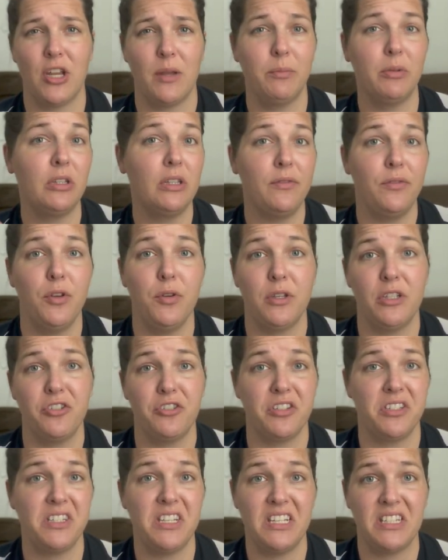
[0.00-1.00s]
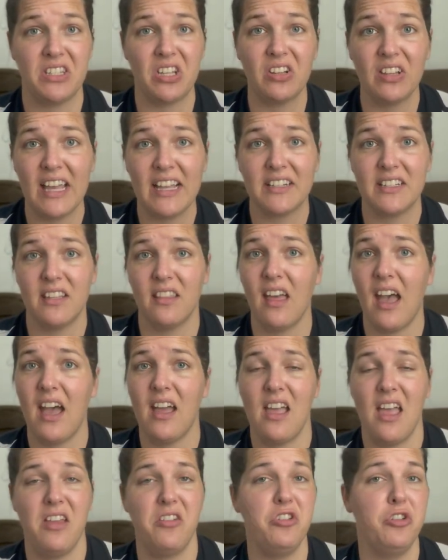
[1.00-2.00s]
I believe you can just deselect
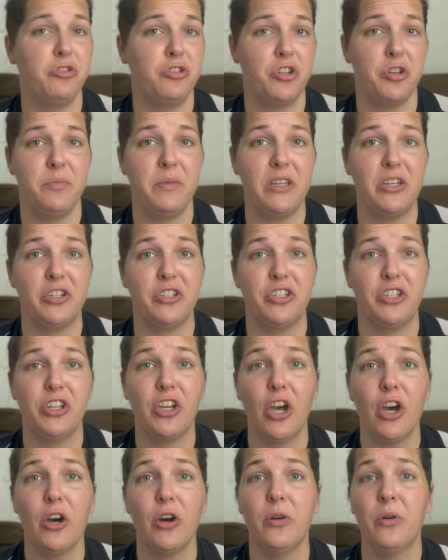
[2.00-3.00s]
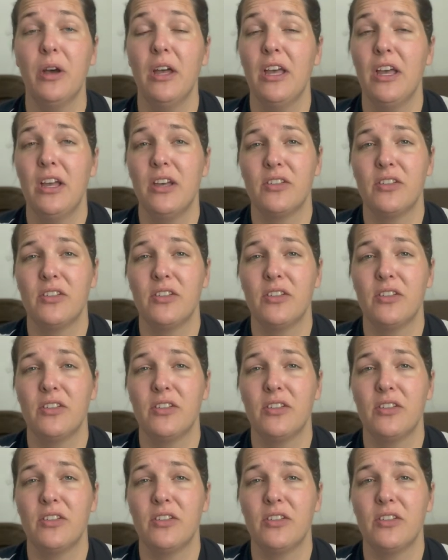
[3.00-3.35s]
that and you should be good to go.